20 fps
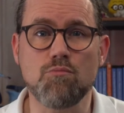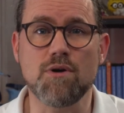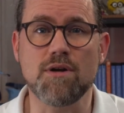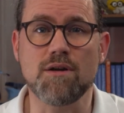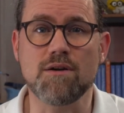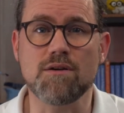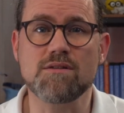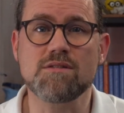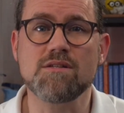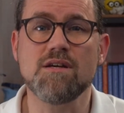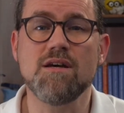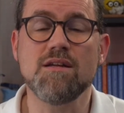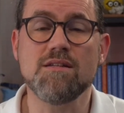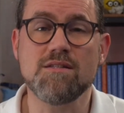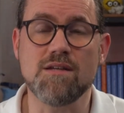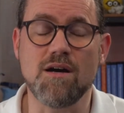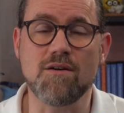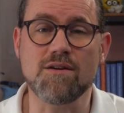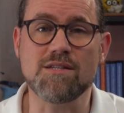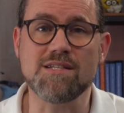products
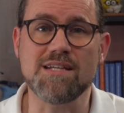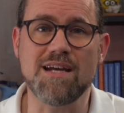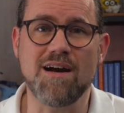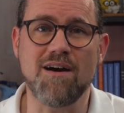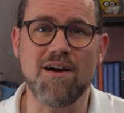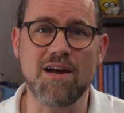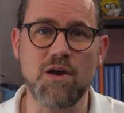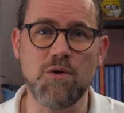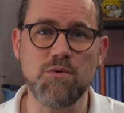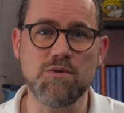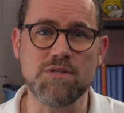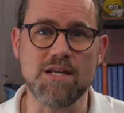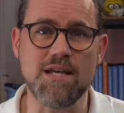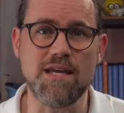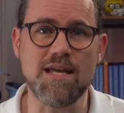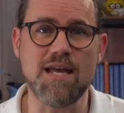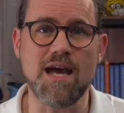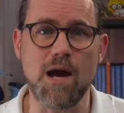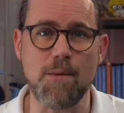targeting IoT